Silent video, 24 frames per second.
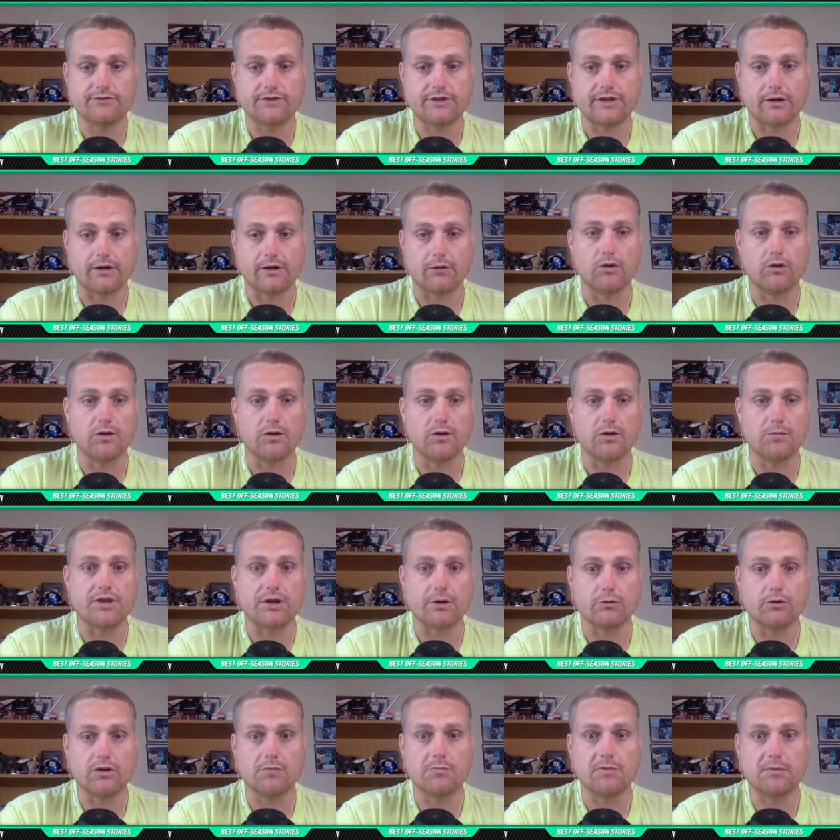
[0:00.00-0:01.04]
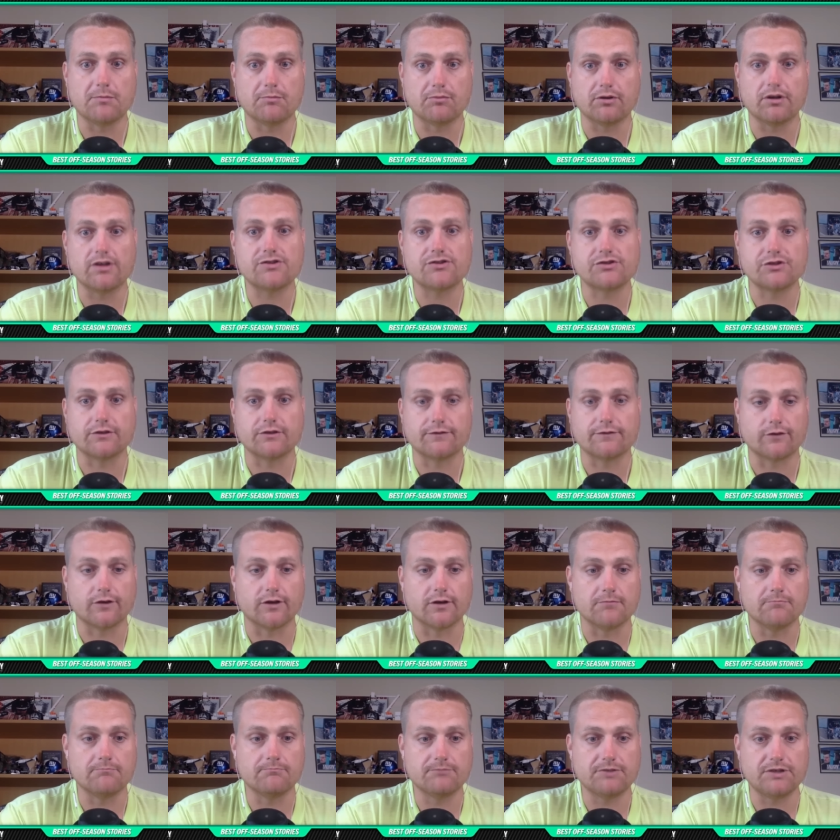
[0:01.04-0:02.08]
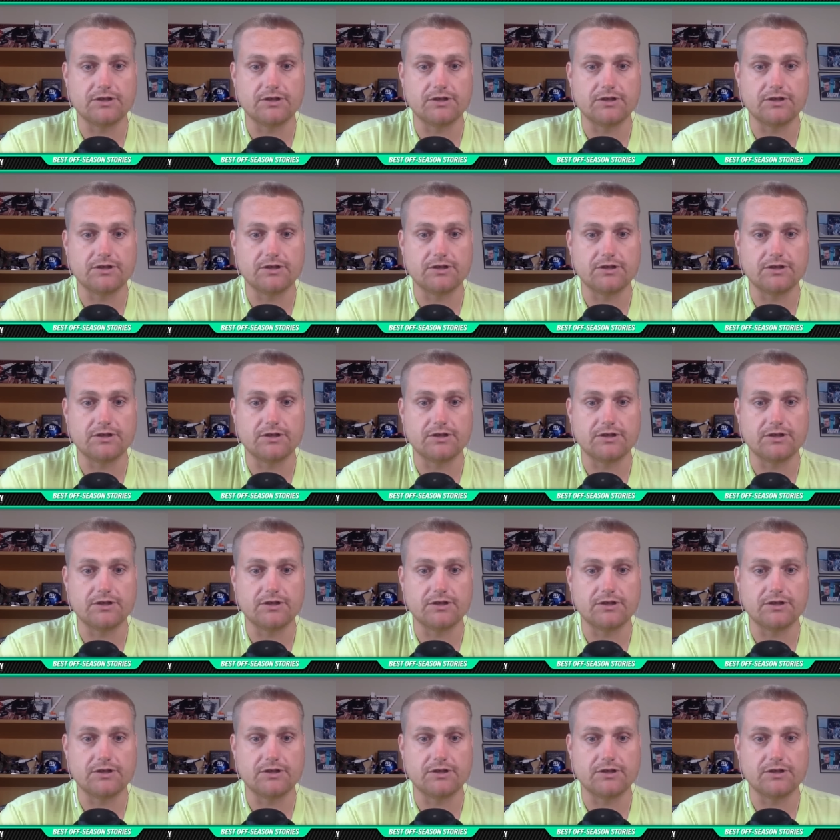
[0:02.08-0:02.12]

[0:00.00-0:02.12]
there will there will be pressure from